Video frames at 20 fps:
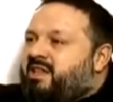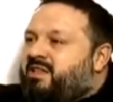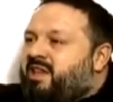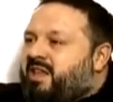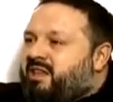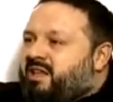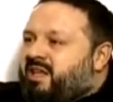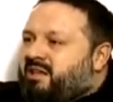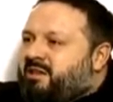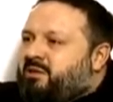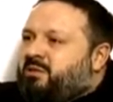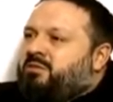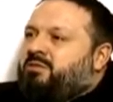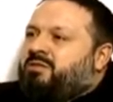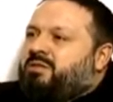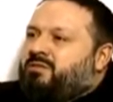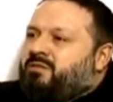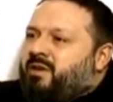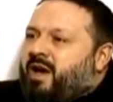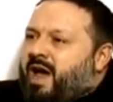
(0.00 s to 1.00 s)
they need to
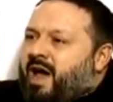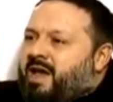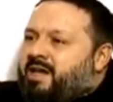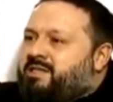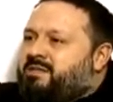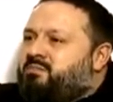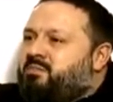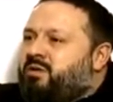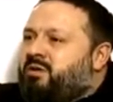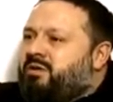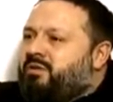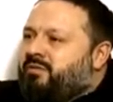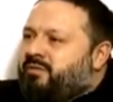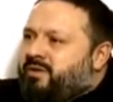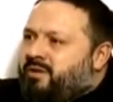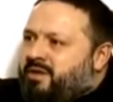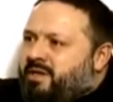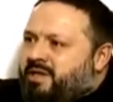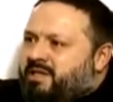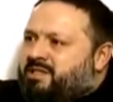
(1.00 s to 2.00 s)
revise both
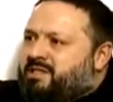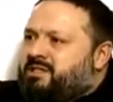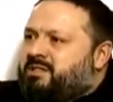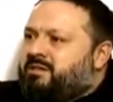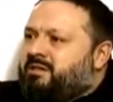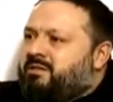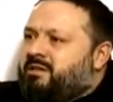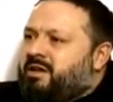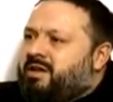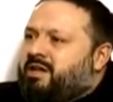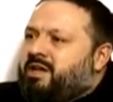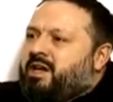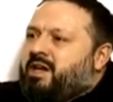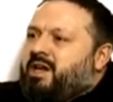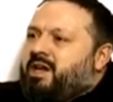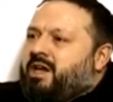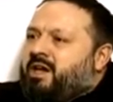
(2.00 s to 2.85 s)
the history